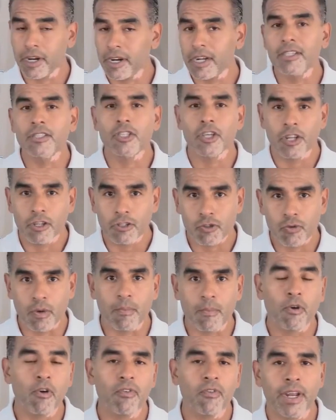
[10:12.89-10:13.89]
We're going to continue
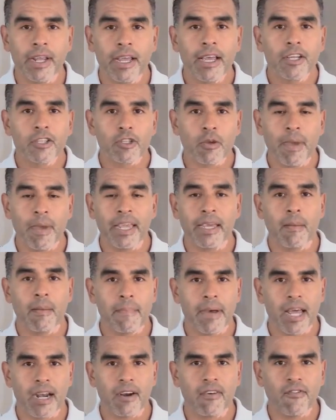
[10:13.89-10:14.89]
to improve it to make
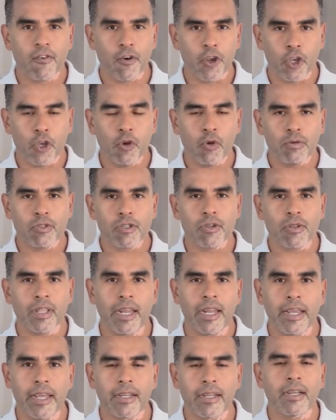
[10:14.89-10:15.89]
it better for you so
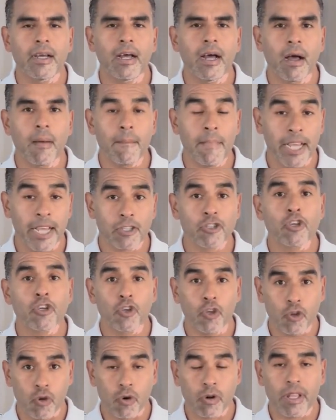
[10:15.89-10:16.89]
that it makes
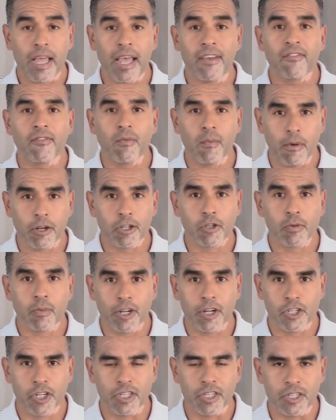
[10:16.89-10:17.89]
your life much,
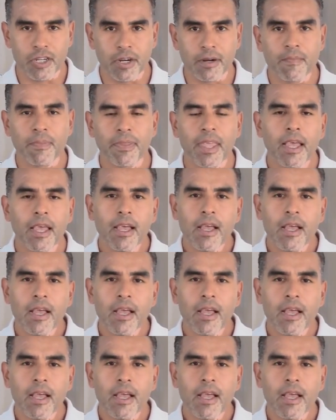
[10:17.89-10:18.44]
much easier.